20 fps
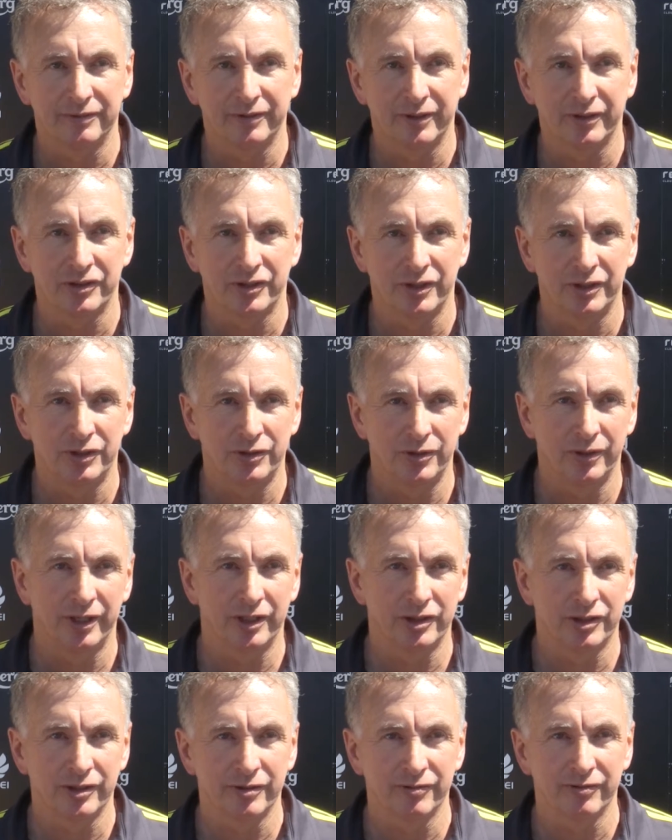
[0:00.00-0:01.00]
of our
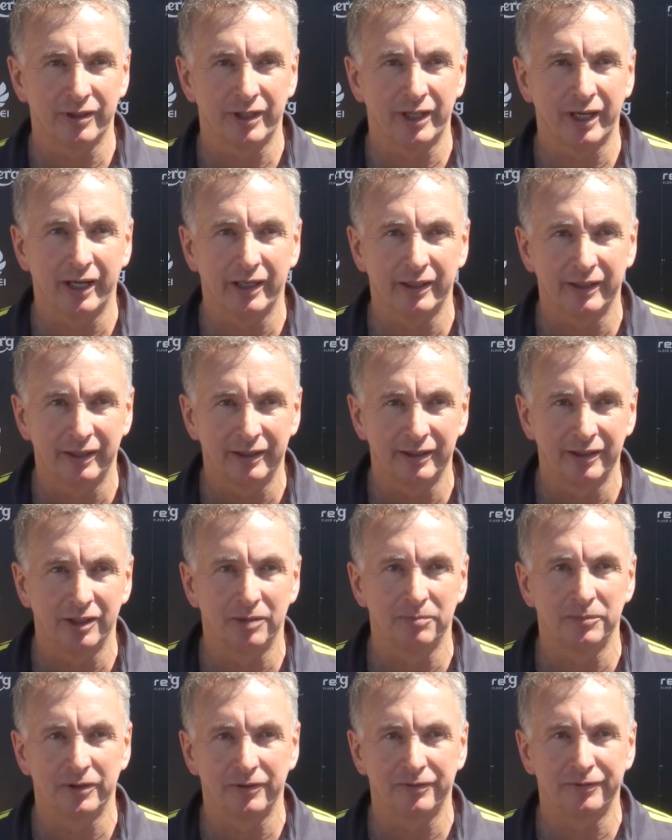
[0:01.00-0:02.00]
situation regarding the
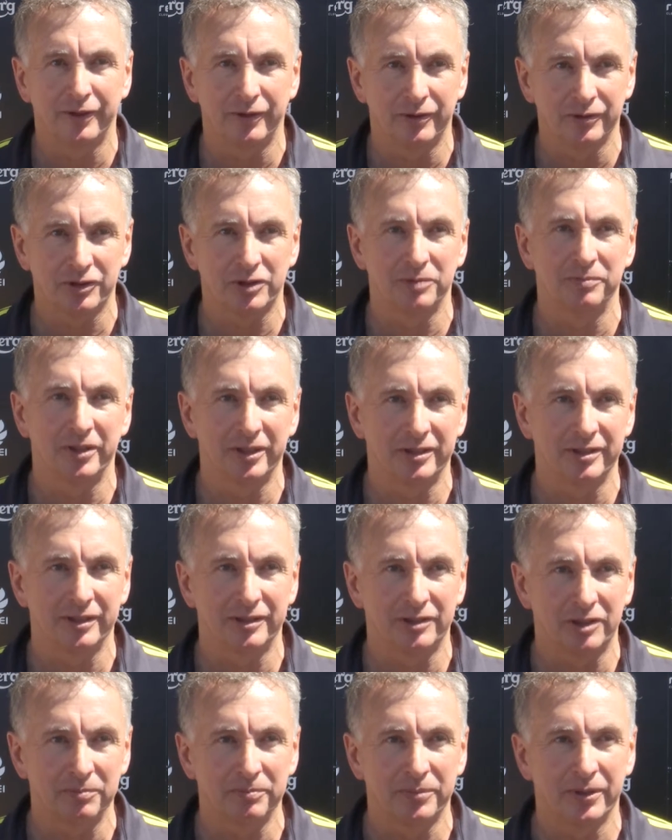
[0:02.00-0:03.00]
number of fouls
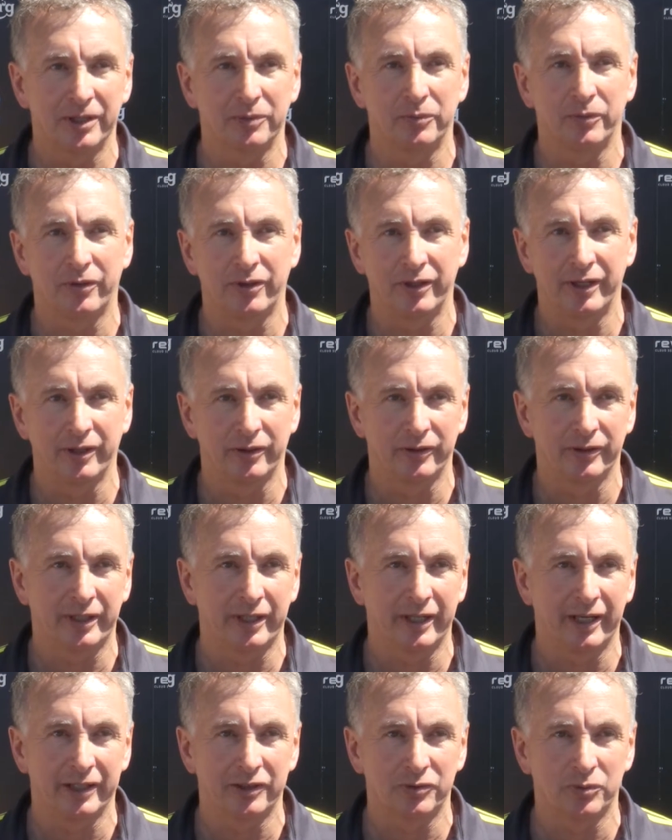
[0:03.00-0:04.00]
committed compared with the yellow
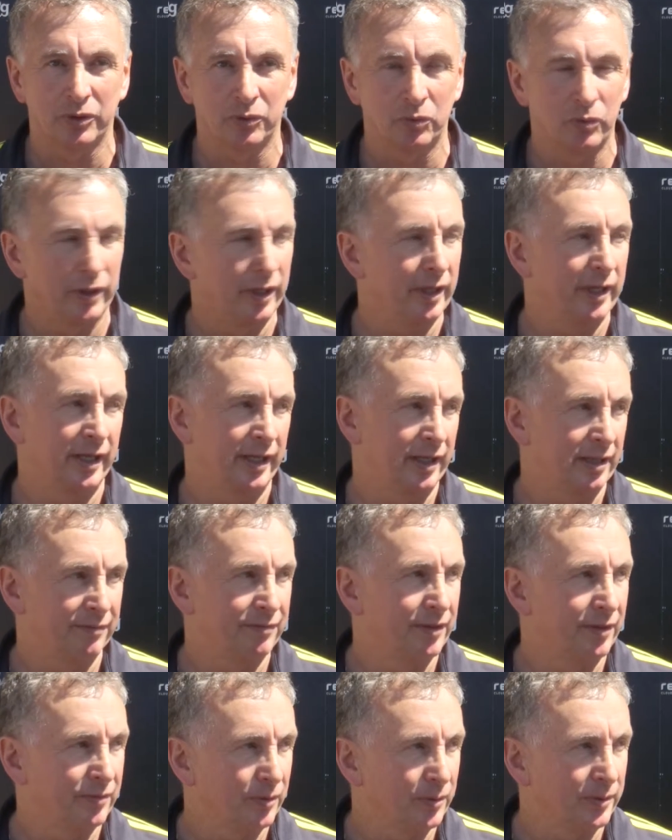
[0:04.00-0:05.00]
cards. We're way ahead
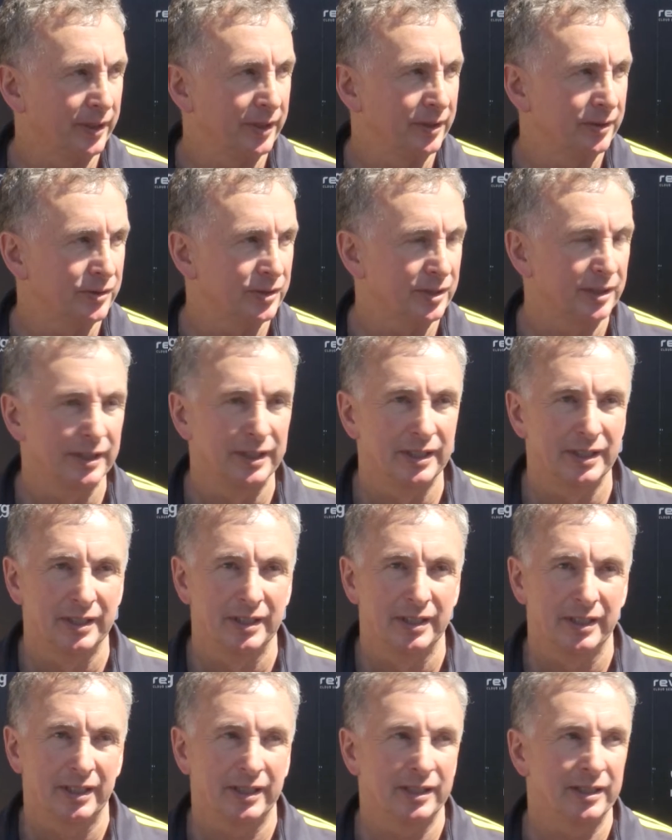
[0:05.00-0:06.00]
of everyone else.
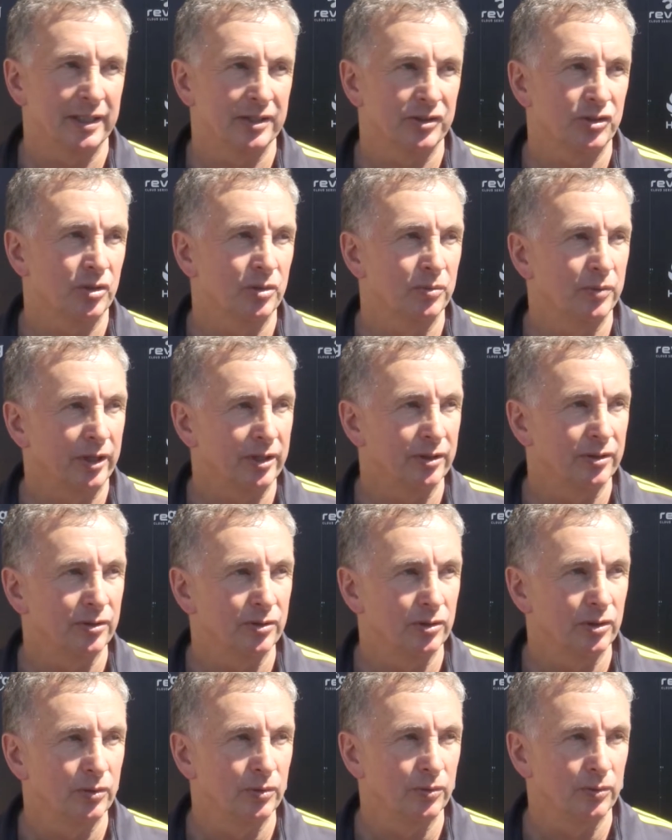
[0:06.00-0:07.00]
And that's all we can
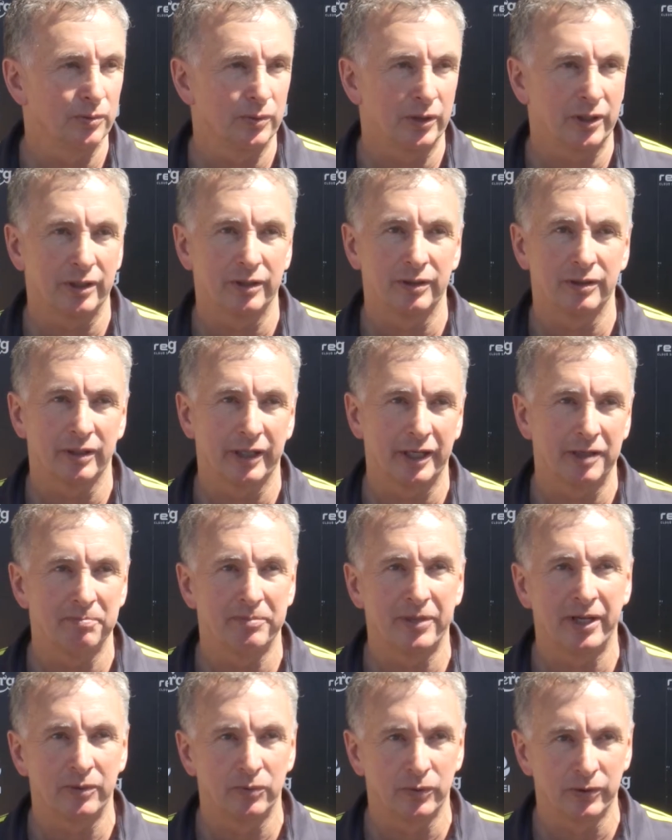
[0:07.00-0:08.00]
do. We can
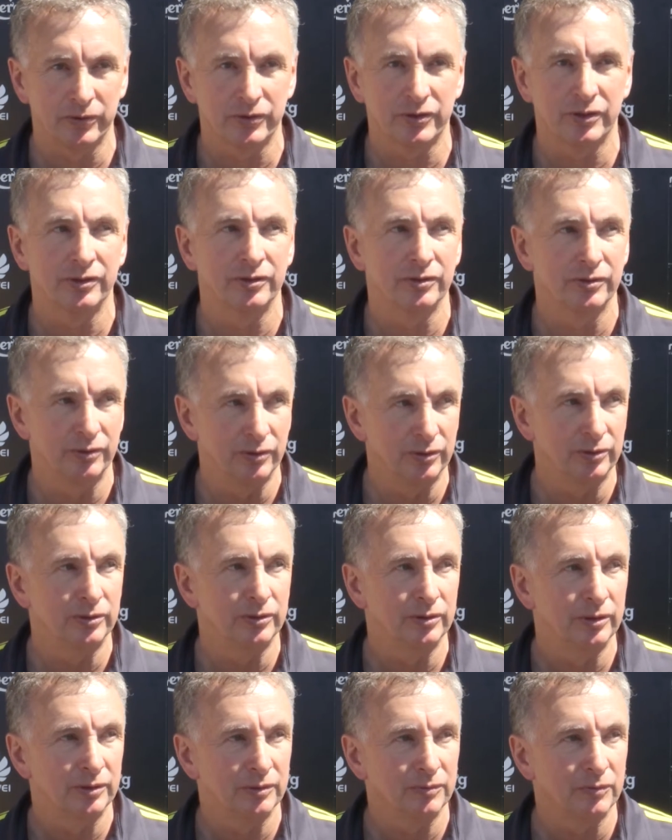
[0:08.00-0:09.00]
let Ben Wilson
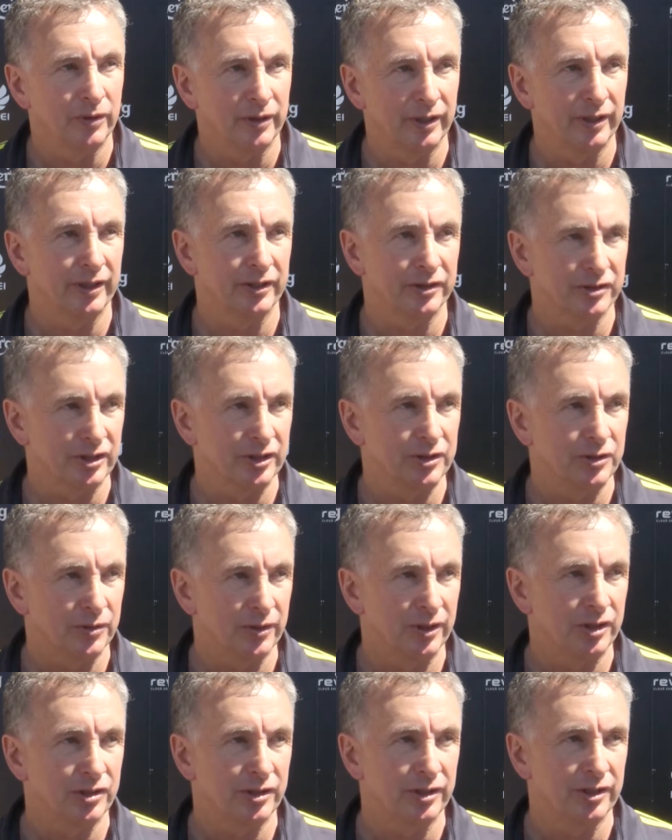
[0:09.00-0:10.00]
know what our
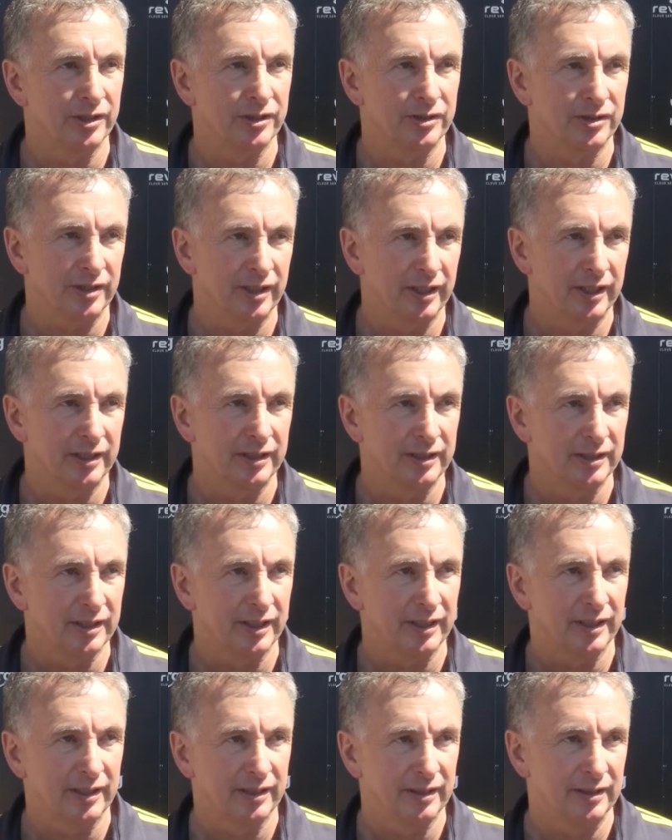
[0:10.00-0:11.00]
situation is and
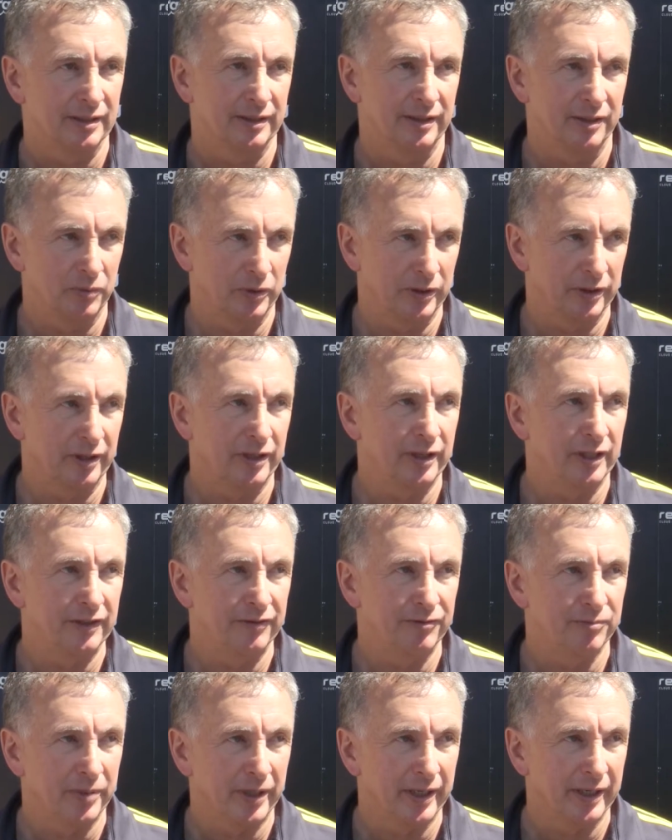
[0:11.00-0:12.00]
that we're
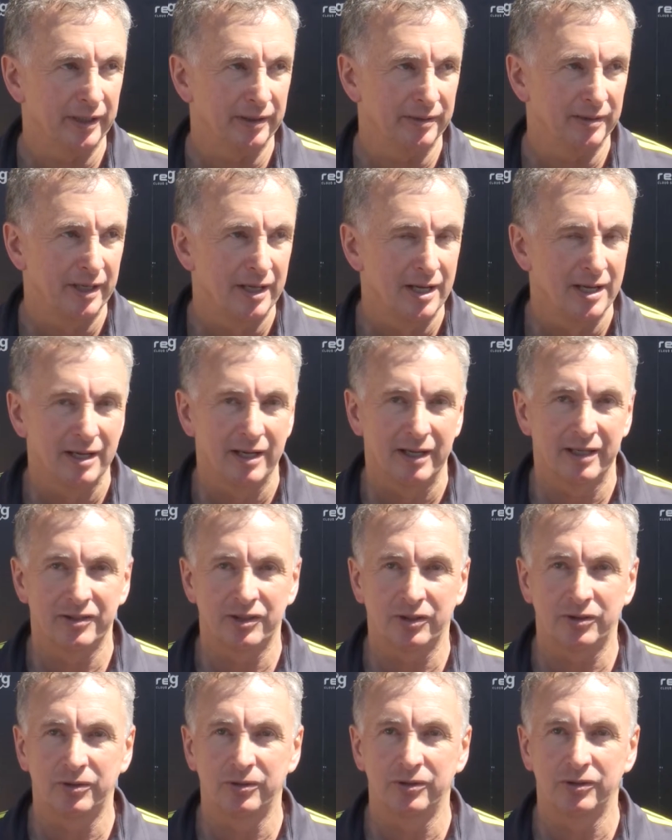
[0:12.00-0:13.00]
aggrieved by it. As
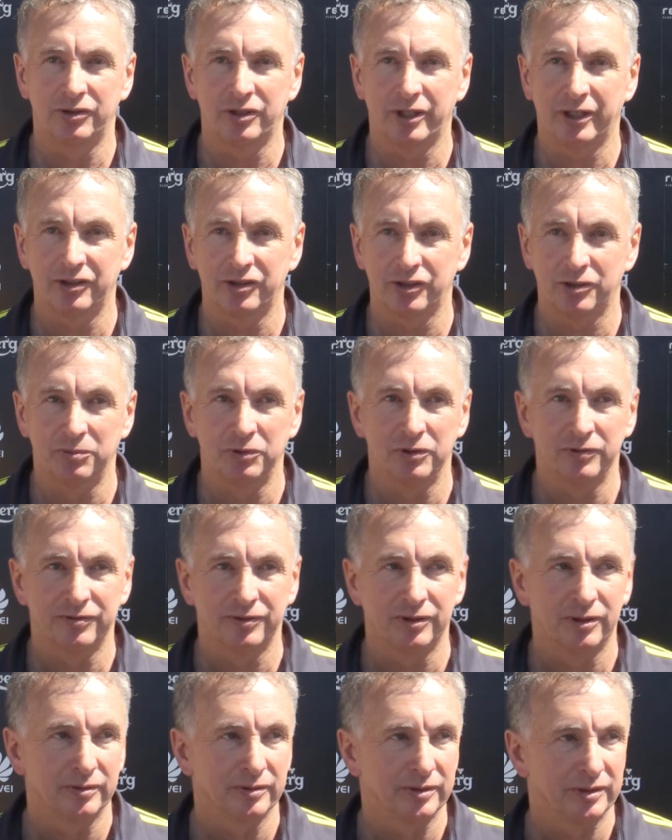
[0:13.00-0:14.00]
a coach, I just move
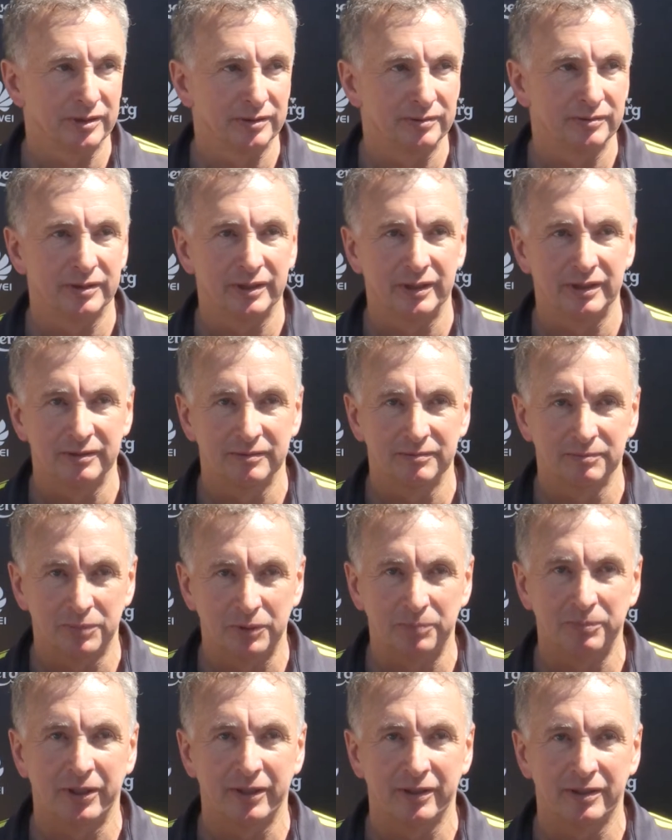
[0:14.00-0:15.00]
forward and
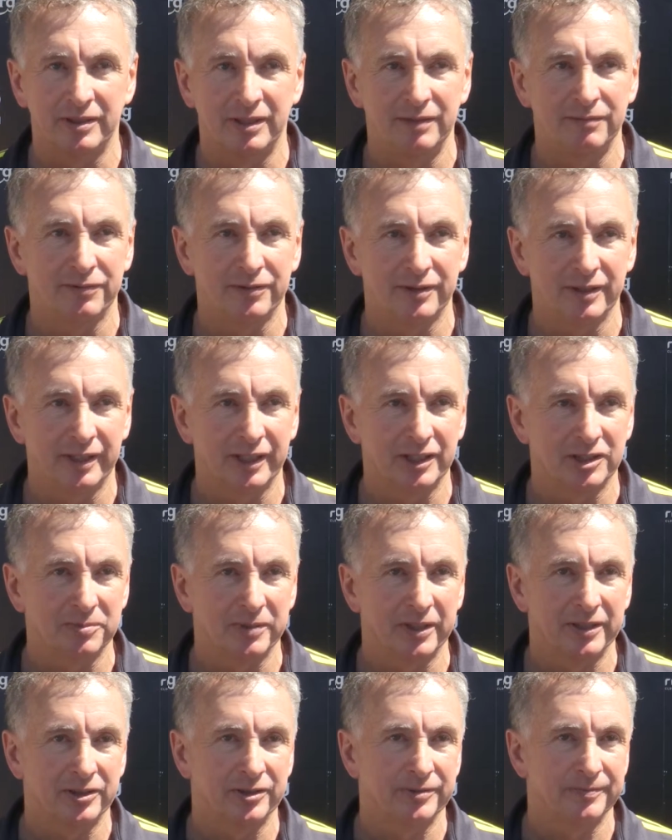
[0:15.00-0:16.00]
prepare the team for the next
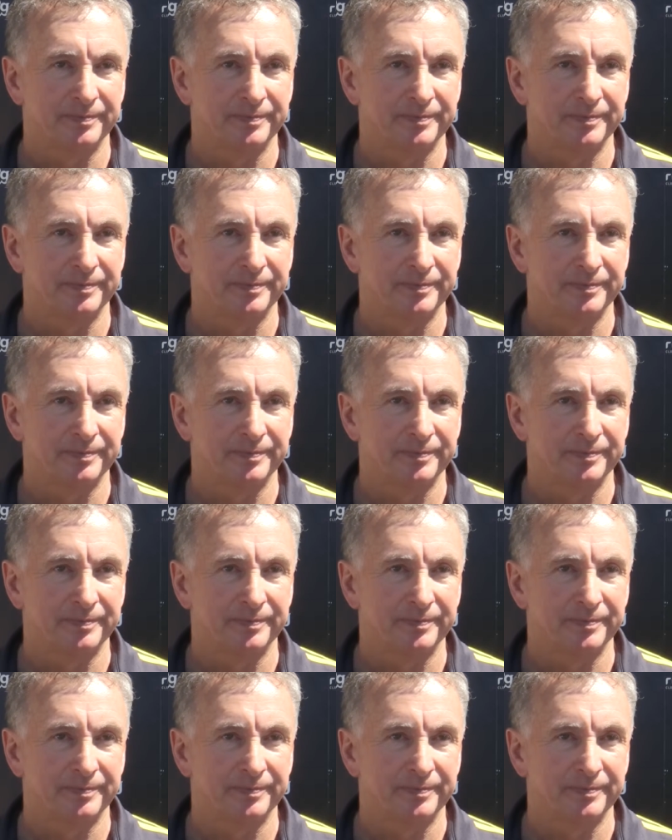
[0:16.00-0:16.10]
match.